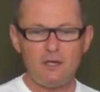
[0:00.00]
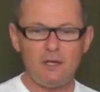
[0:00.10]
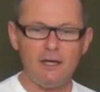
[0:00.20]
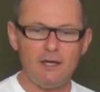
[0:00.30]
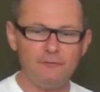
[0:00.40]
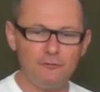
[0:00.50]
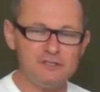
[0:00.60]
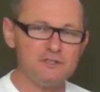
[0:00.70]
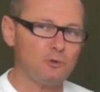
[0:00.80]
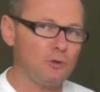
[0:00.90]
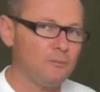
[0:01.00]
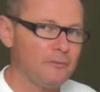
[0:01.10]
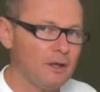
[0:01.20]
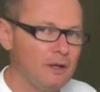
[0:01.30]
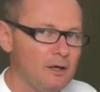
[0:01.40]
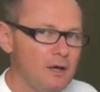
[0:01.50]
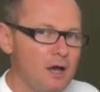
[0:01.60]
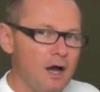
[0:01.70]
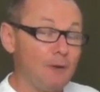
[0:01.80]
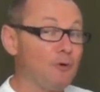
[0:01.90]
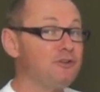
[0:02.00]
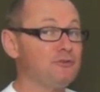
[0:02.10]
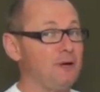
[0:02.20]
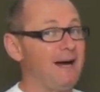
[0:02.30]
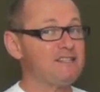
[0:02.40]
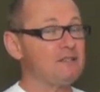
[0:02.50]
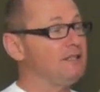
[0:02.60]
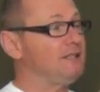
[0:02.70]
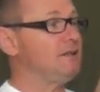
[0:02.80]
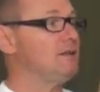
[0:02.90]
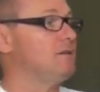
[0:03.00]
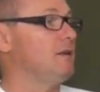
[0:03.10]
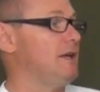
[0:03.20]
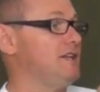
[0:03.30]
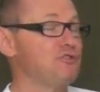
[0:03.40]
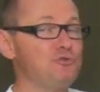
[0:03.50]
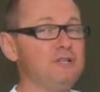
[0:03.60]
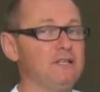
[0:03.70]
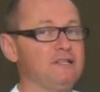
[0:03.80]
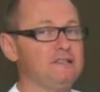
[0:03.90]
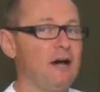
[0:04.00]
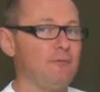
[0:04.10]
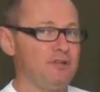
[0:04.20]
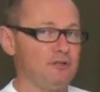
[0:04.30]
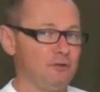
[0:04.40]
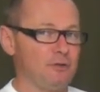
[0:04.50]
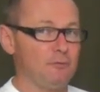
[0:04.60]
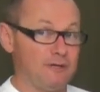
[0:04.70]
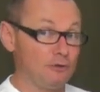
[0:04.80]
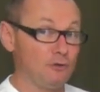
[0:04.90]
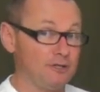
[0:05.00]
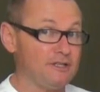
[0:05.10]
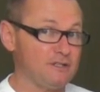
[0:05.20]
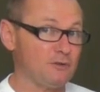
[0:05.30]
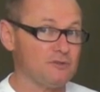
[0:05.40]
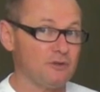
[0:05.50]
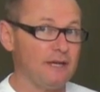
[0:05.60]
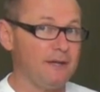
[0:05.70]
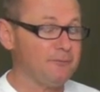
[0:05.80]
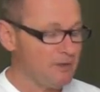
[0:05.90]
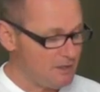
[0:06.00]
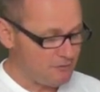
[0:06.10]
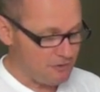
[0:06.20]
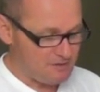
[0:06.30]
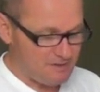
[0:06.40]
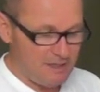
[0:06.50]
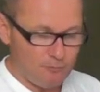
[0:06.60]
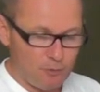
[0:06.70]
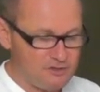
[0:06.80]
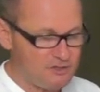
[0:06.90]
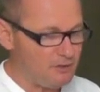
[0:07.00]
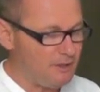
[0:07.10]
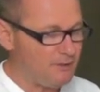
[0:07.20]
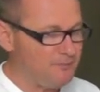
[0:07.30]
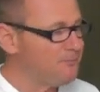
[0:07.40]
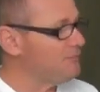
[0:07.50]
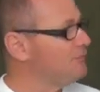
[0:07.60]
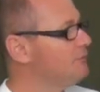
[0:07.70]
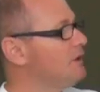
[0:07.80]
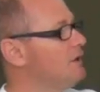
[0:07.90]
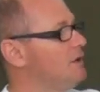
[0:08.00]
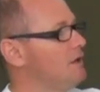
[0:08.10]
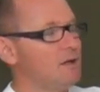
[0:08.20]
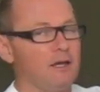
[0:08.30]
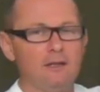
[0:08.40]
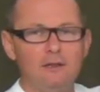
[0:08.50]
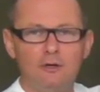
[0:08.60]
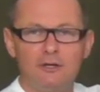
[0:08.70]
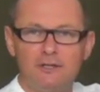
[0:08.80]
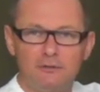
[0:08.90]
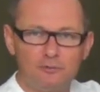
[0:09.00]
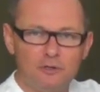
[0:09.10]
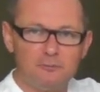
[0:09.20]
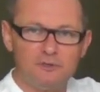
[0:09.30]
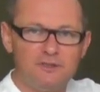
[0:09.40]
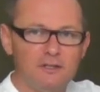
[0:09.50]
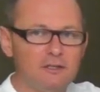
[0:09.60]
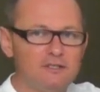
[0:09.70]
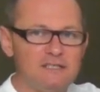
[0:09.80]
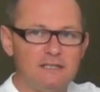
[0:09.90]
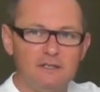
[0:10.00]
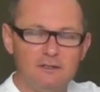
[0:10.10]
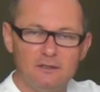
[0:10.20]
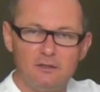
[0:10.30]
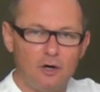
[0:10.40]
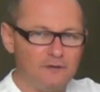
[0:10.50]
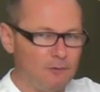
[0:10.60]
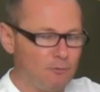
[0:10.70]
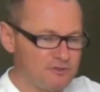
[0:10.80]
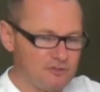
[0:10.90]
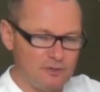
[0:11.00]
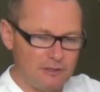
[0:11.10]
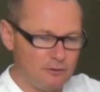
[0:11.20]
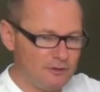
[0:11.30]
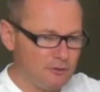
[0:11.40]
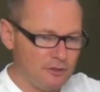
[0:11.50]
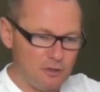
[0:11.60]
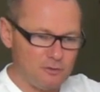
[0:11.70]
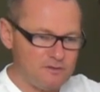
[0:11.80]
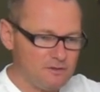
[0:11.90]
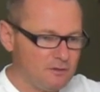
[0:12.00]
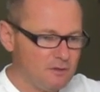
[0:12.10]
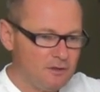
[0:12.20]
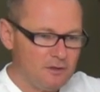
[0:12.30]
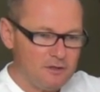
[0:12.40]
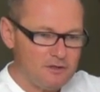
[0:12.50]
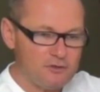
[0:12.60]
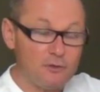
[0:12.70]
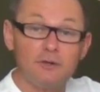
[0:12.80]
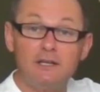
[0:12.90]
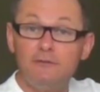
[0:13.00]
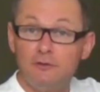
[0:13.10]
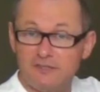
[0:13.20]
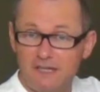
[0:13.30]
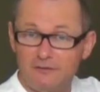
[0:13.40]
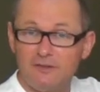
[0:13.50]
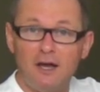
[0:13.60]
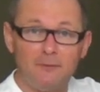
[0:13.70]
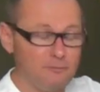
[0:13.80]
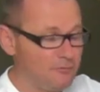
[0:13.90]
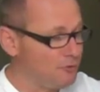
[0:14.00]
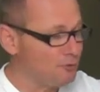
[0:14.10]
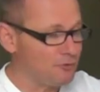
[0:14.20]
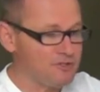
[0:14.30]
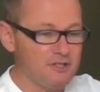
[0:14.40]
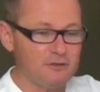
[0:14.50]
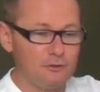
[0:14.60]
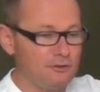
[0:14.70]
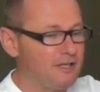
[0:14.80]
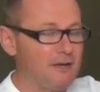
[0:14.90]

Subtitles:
And first of all, I want you to isolate a string at a time when you learn these notes, okay? So just take one string and learn it real meticulously on that one string. Learn your notes, so give yourself time. Don't rush into learning